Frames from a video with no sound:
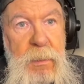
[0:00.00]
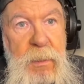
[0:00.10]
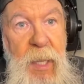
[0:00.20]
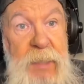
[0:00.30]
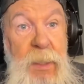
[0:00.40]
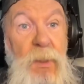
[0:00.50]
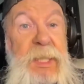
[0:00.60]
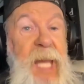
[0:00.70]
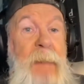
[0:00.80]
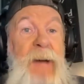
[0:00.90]
That's the only
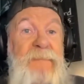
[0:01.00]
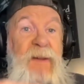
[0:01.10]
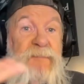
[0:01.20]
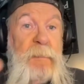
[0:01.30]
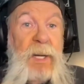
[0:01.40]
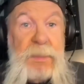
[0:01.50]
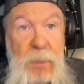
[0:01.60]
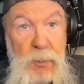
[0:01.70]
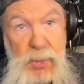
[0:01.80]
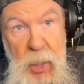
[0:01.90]
time I've ever been
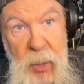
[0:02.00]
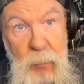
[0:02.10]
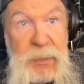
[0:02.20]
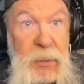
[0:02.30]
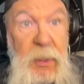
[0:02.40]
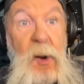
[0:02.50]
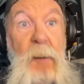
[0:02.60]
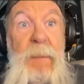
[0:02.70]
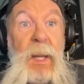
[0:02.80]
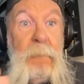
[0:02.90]
associated with the
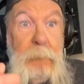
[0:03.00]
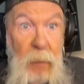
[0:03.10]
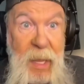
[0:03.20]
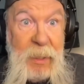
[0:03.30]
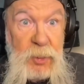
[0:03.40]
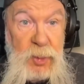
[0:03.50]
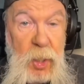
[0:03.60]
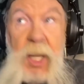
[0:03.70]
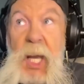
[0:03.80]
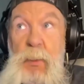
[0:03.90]
term
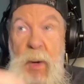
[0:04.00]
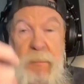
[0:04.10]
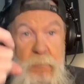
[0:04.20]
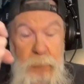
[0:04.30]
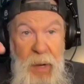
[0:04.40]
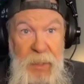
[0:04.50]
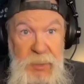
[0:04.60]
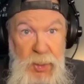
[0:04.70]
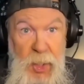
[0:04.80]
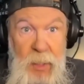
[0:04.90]
brandishing. We were
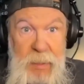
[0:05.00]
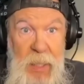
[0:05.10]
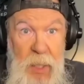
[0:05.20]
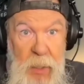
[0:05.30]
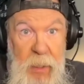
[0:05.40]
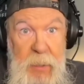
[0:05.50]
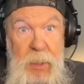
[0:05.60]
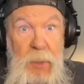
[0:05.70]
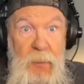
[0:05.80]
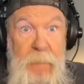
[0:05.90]
brandishing a gun at
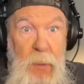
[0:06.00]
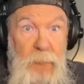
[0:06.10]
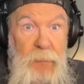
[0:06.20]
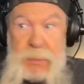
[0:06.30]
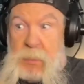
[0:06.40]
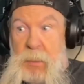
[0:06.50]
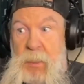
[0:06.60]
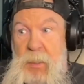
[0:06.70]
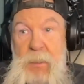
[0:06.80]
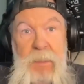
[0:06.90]
the other motorist.
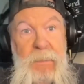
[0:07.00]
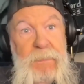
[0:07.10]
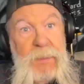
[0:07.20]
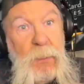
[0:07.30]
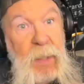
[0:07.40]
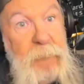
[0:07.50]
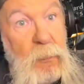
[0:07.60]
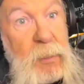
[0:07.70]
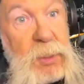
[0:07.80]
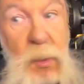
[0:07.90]
So they
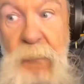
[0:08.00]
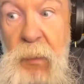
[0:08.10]
pulled us over,